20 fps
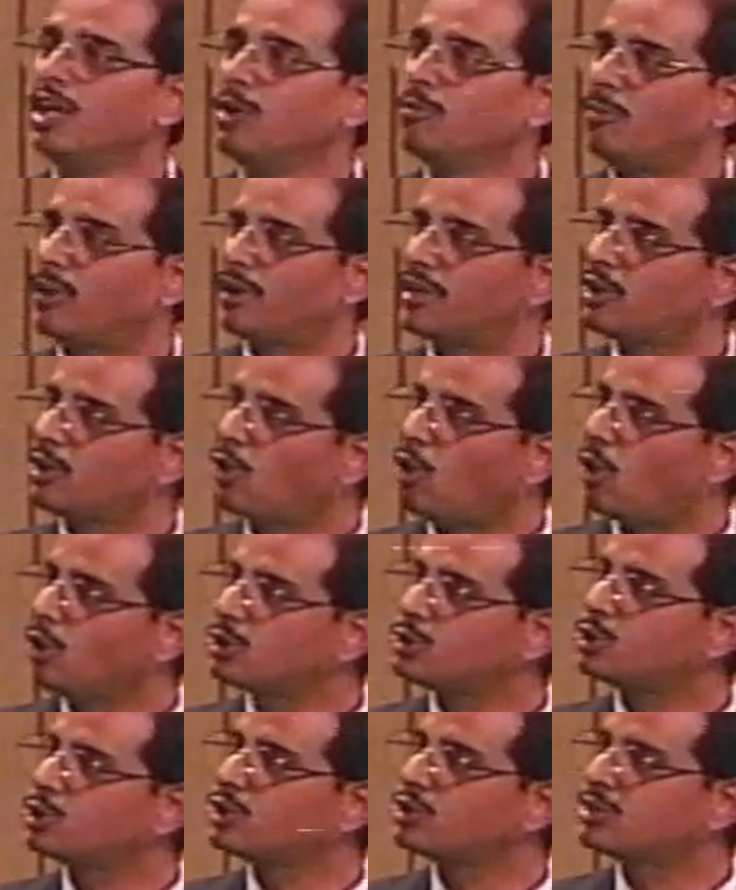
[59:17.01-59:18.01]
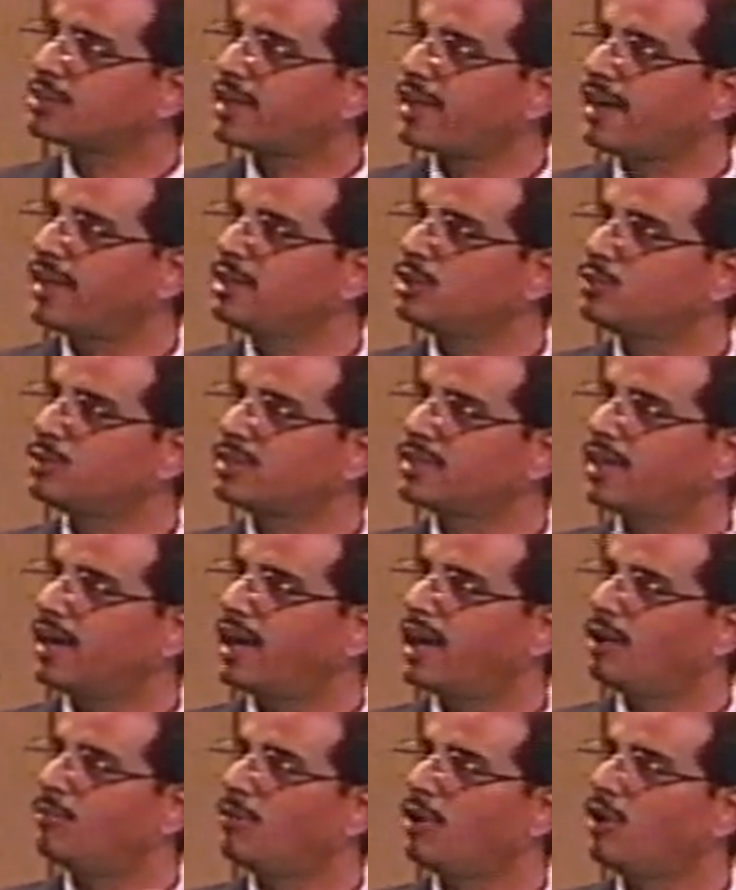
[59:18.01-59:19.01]
but it also scales with
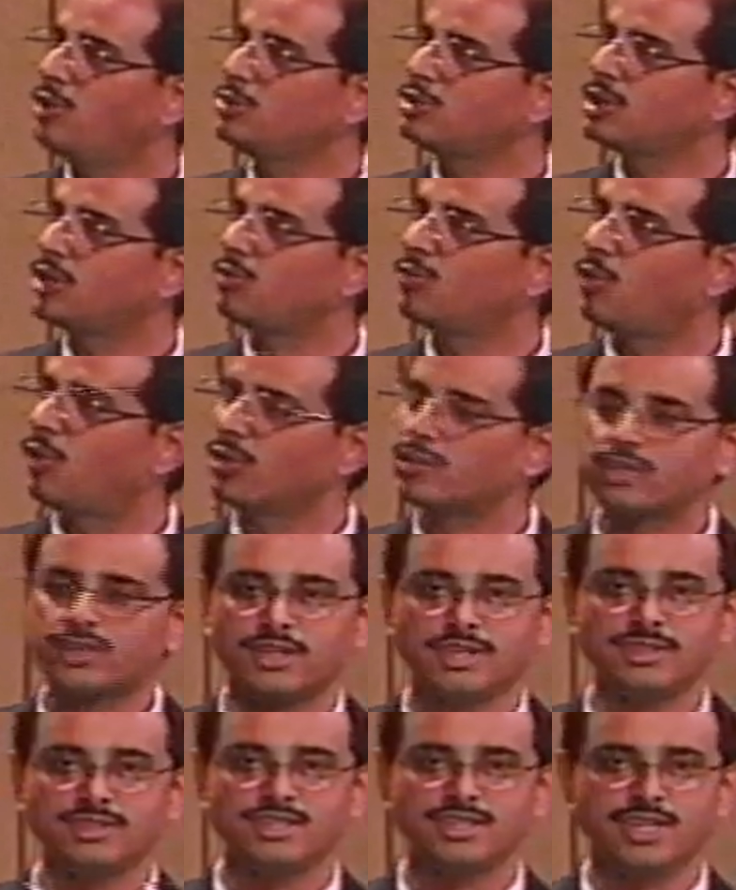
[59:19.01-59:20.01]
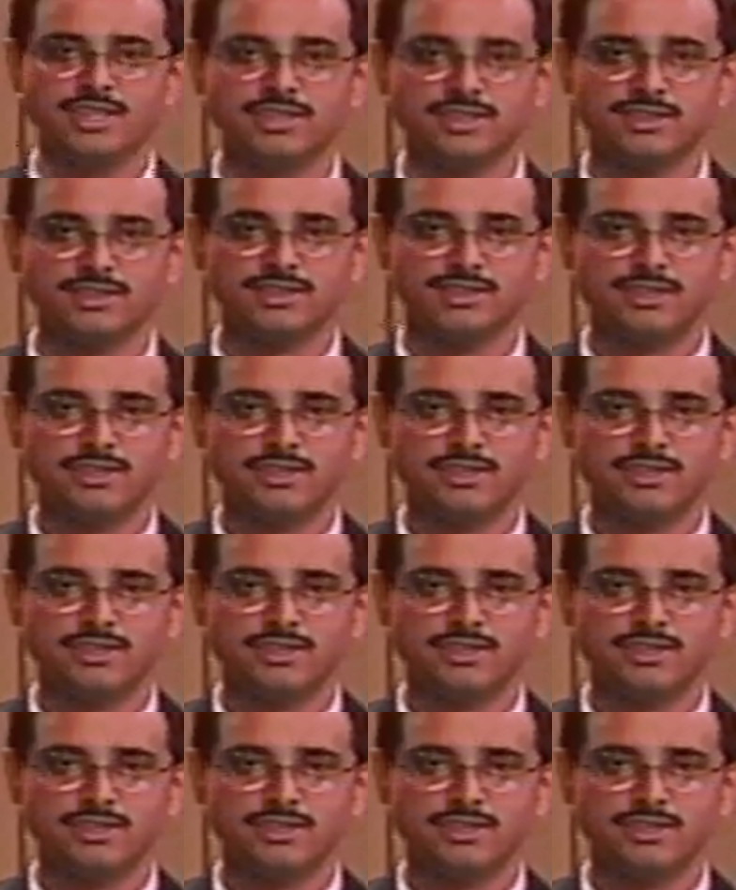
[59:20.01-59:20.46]
the amount of water content